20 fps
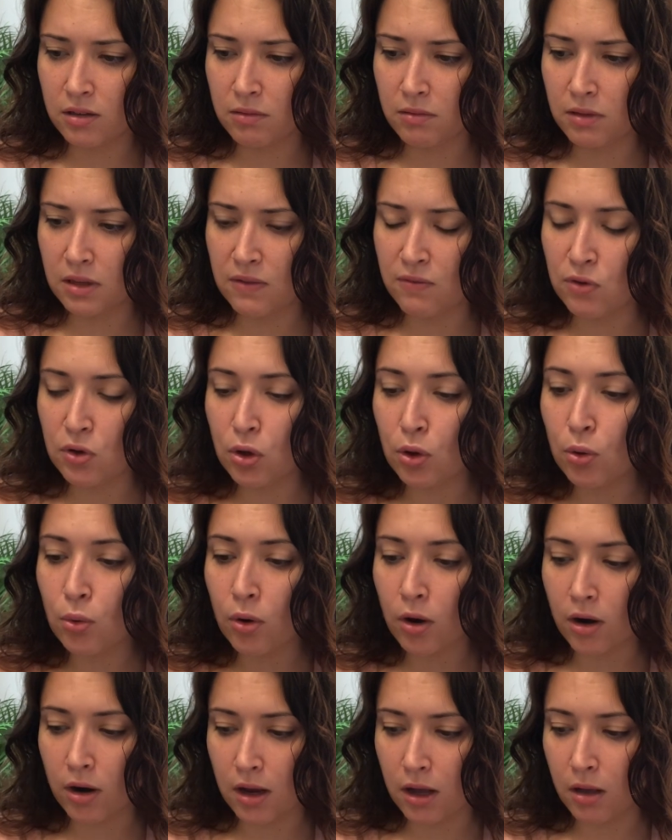If you
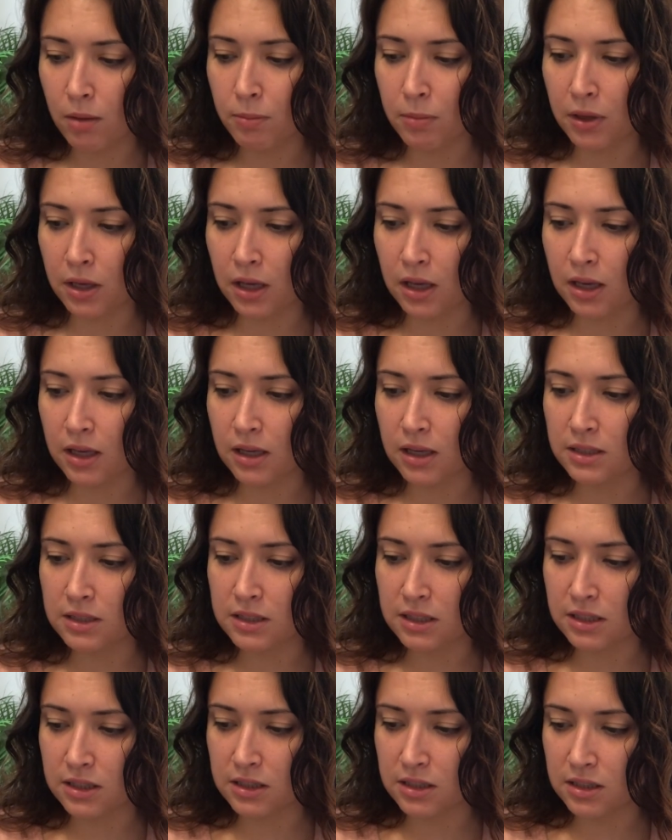are helping
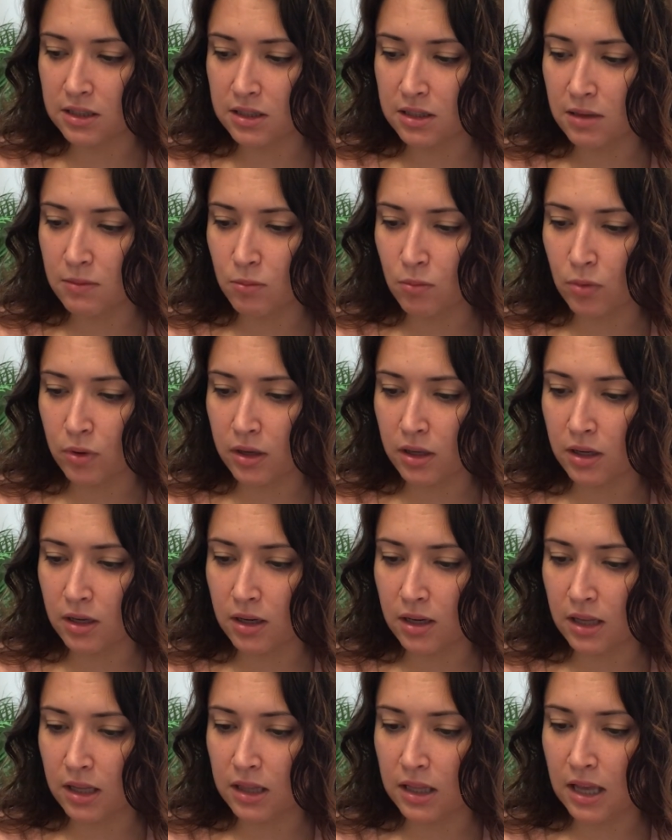assist someone
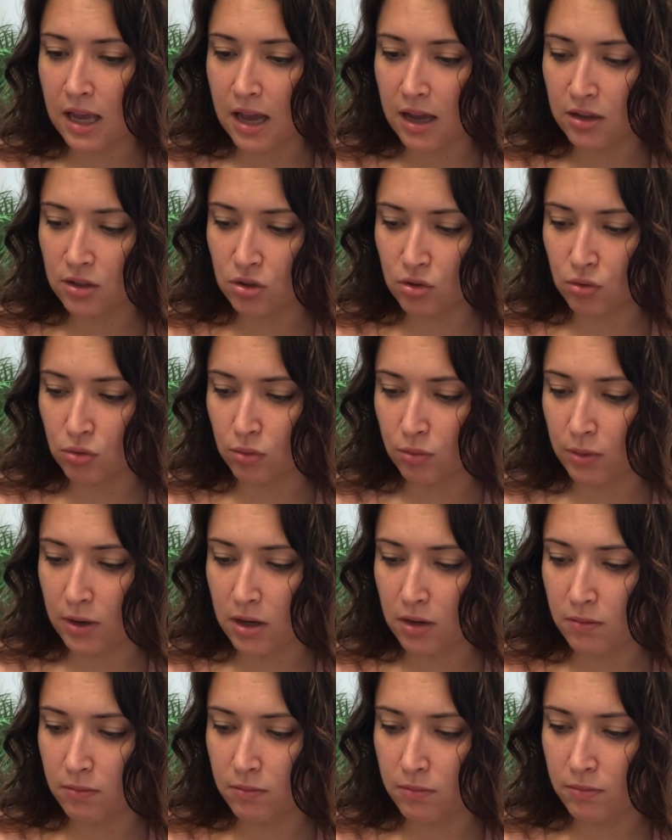in the astral realm,